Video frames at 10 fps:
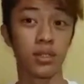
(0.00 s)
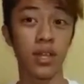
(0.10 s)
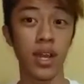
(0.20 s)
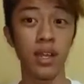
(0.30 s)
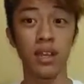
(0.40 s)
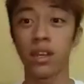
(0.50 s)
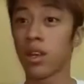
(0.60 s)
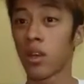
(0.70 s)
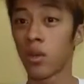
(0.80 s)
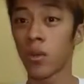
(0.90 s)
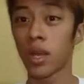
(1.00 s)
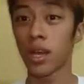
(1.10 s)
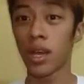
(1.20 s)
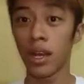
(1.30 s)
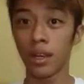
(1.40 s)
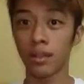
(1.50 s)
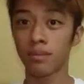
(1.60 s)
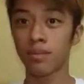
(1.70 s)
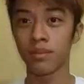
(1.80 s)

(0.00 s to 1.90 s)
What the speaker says: today we're gonna